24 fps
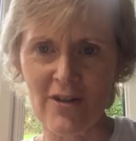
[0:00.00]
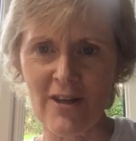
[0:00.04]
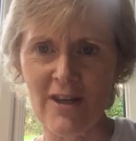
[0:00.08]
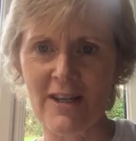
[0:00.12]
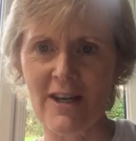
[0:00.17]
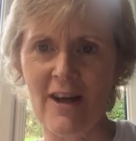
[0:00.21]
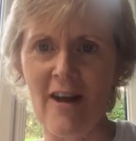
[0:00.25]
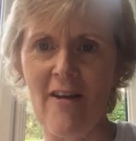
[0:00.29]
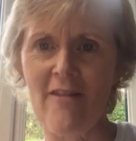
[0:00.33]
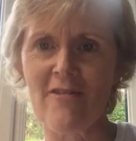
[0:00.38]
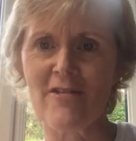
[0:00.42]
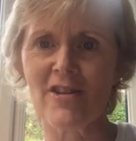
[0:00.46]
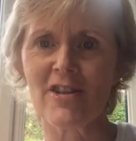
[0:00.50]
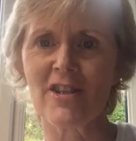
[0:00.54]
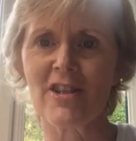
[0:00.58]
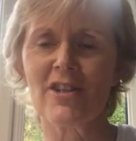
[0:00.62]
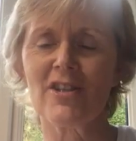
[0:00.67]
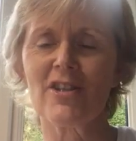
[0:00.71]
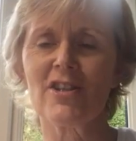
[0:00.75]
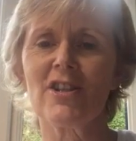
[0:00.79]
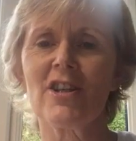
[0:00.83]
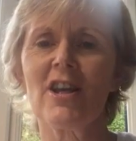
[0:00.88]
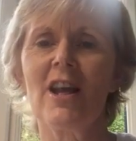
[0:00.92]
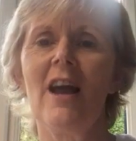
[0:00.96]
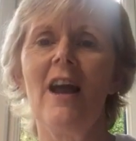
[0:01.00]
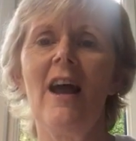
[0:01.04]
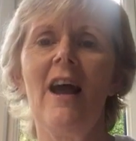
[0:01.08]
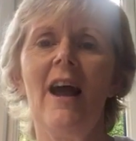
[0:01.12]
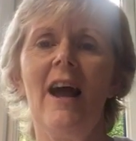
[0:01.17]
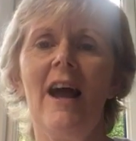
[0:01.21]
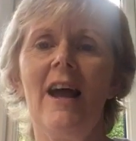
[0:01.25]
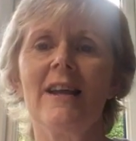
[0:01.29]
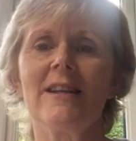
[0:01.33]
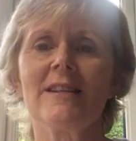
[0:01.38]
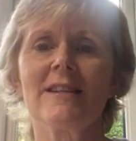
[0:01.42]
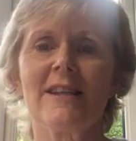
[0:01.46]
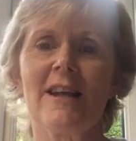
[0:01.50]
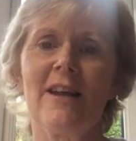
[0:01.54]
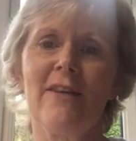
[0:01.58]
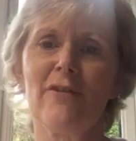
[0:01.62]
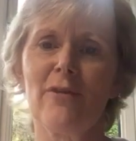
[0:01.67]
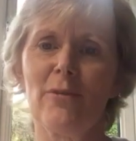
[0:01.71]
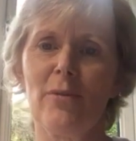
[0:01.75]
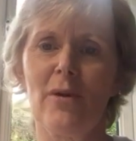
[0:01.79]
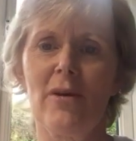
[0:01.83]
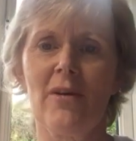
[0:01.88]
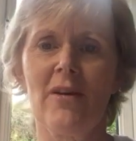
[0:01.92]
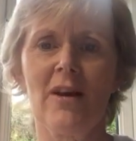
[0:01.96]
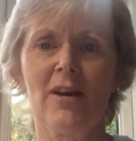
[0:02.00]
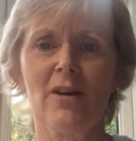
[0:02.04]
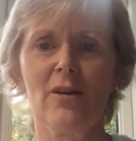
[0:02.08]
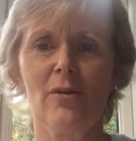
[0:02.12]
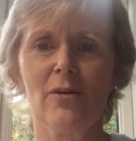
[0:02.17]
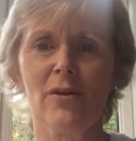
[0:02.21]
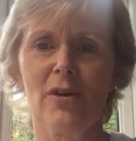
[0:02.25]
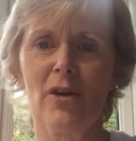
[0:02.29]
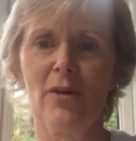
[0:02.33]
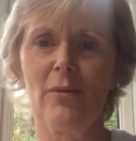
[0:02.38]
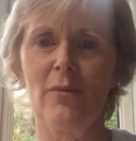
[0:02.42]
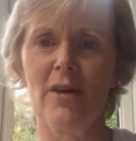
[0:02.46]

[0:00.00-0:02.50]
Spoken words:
and heritage, and everywhere I go now,